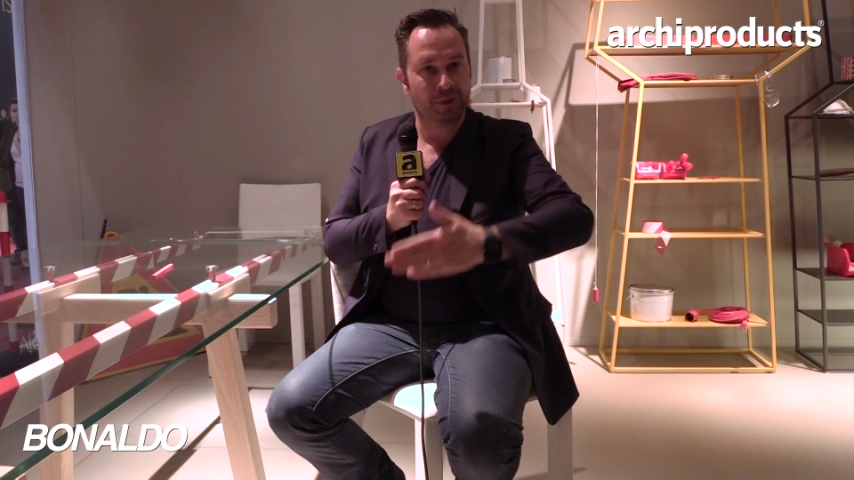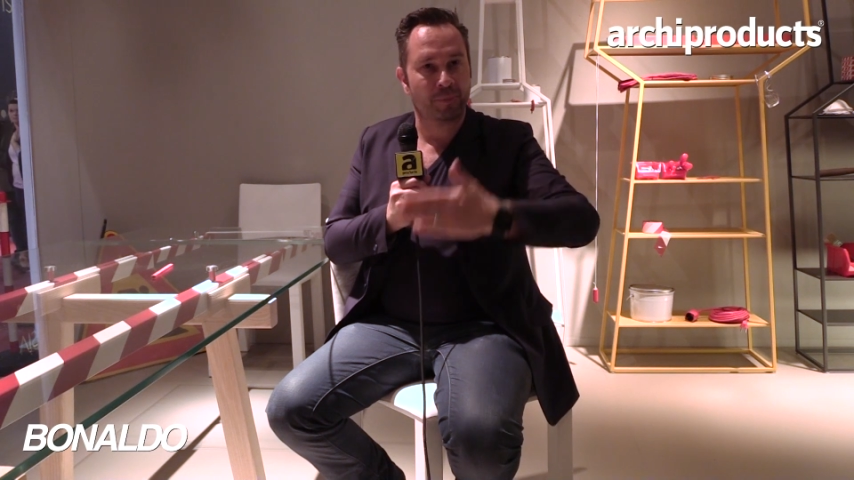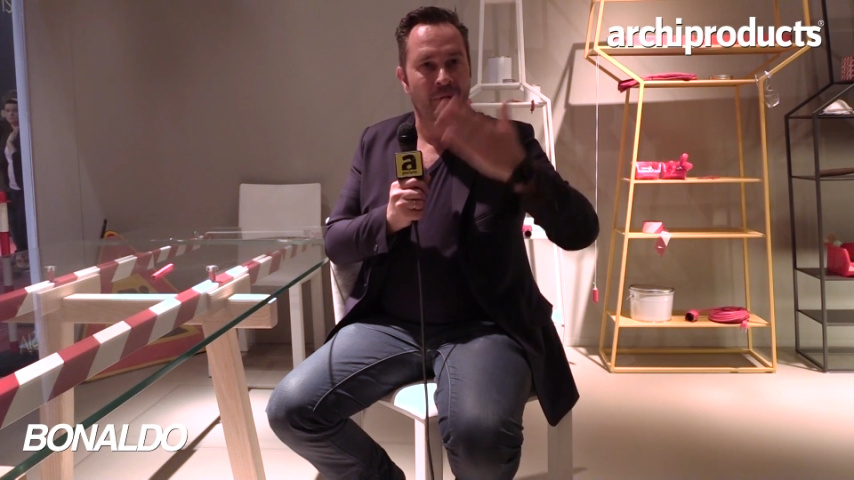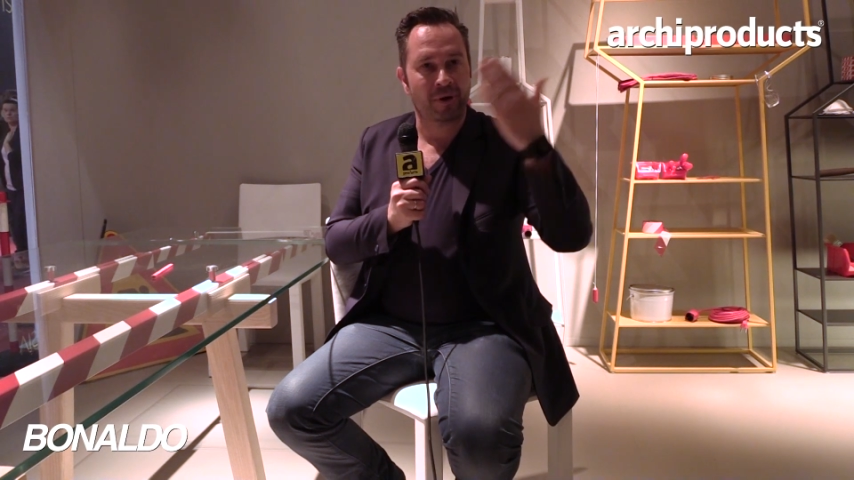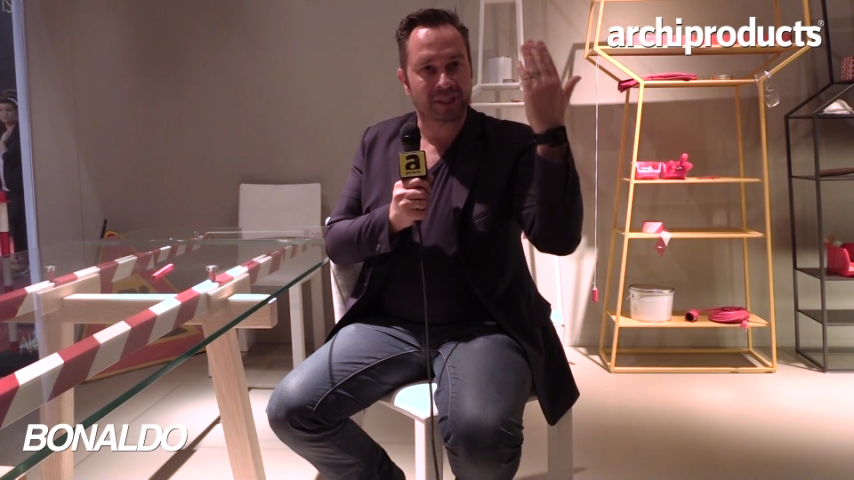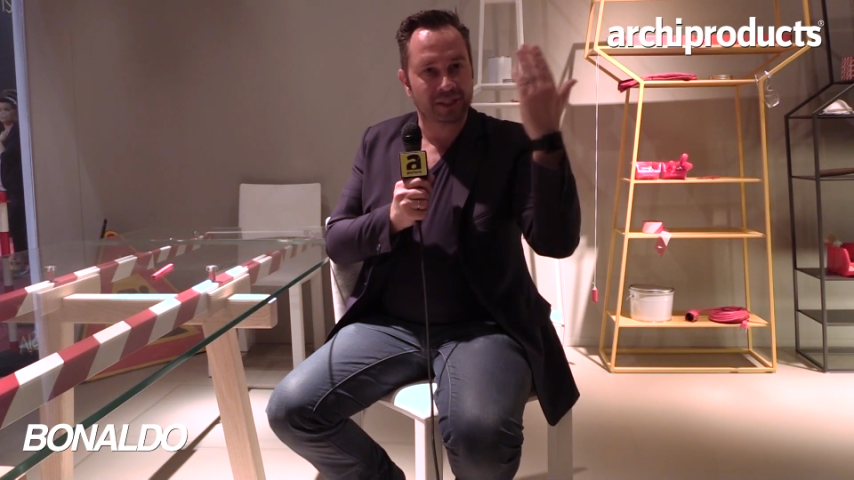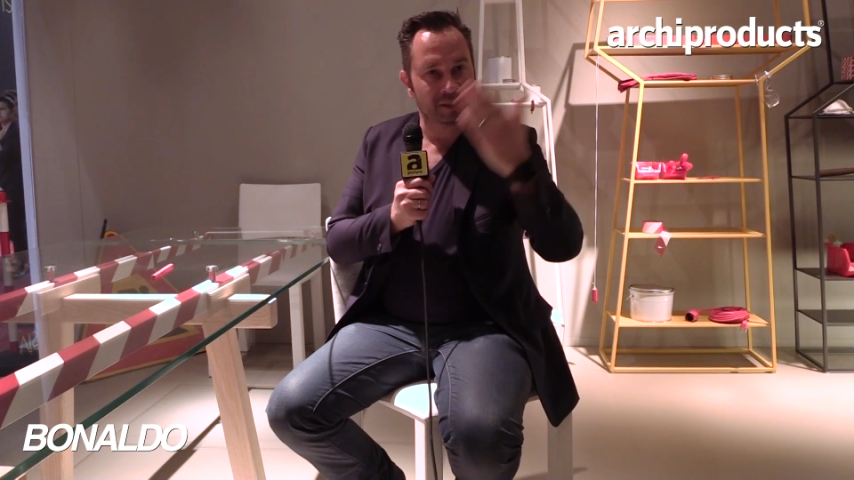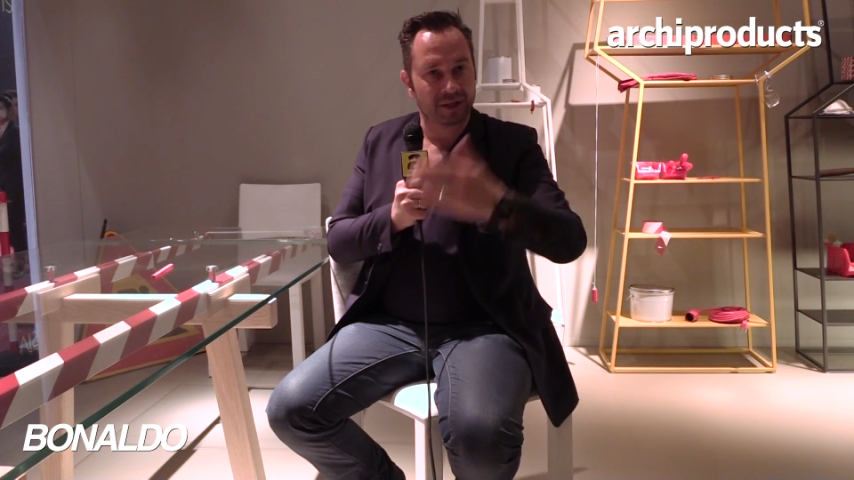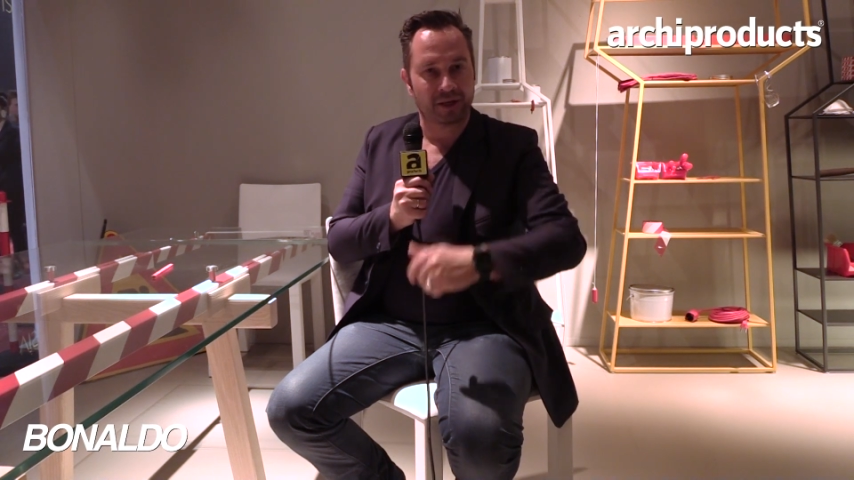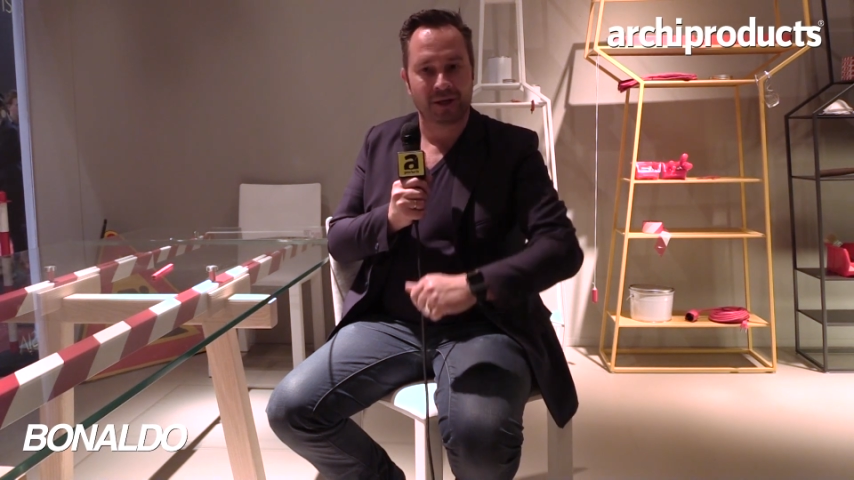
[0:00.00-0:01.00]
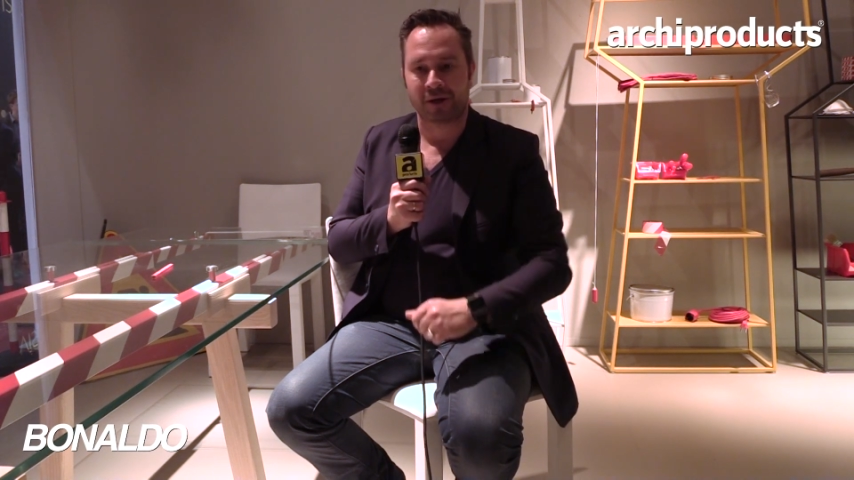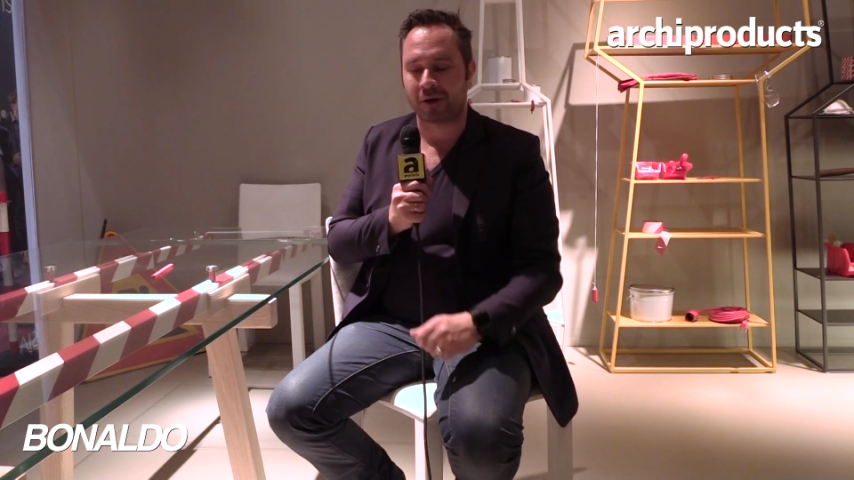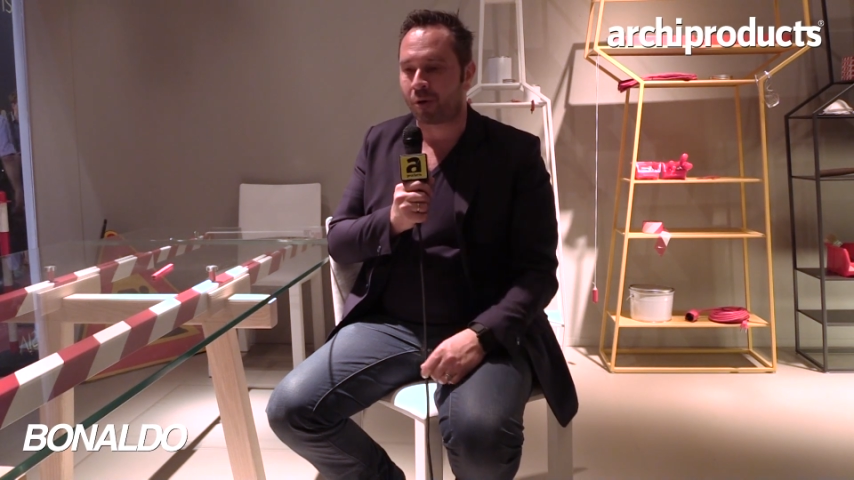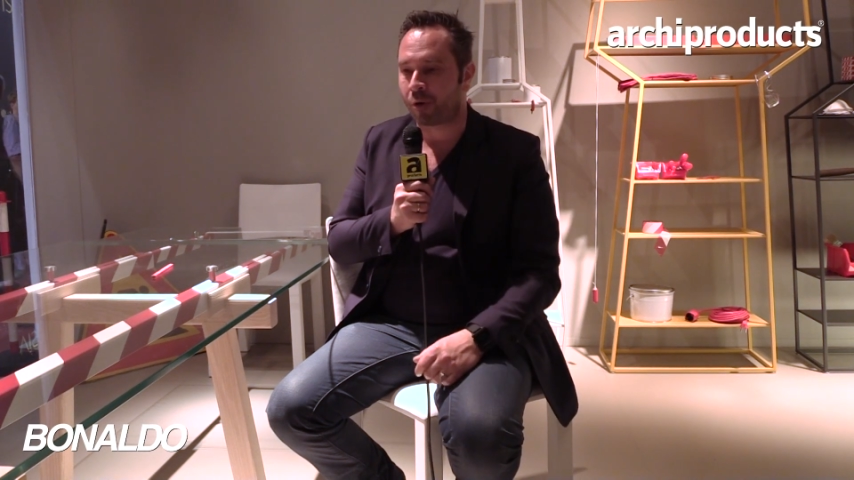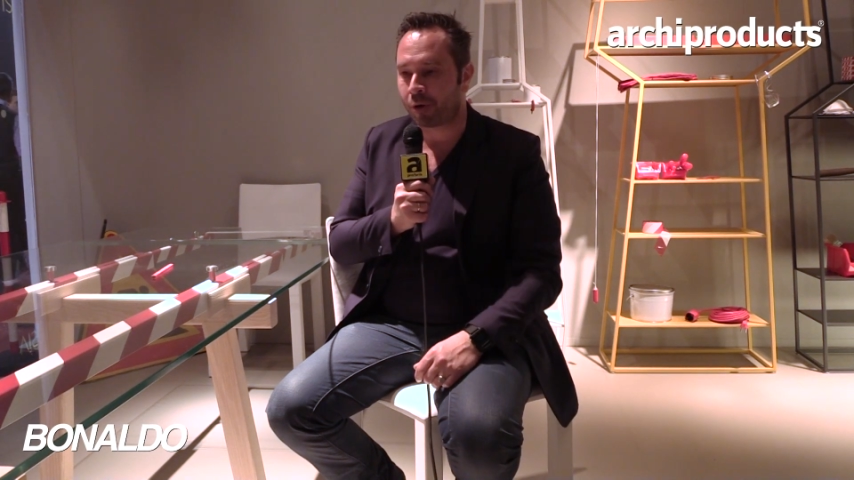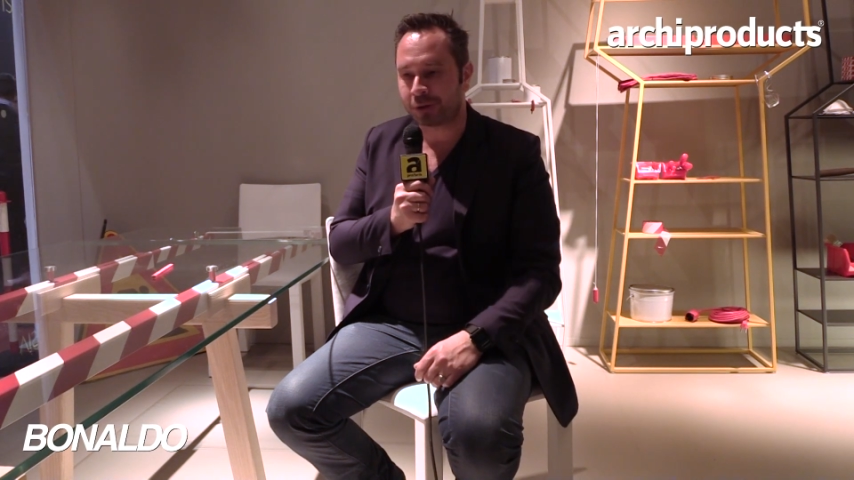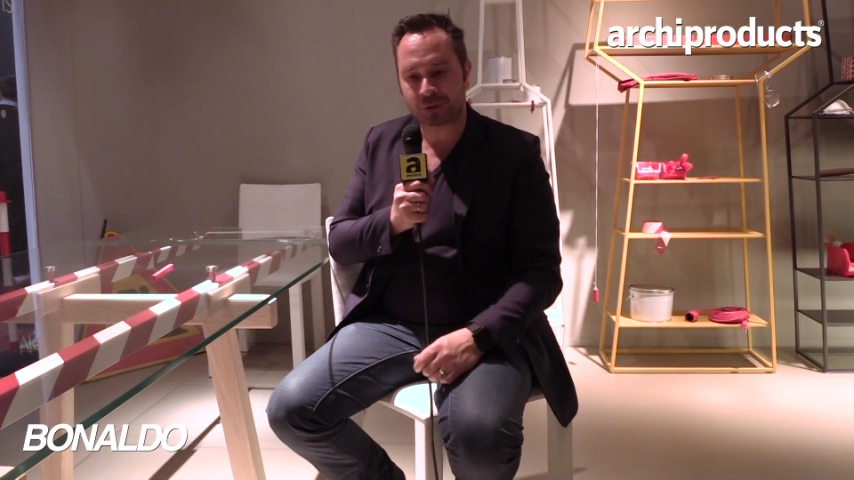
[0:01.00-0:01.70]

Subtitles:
in a parking, or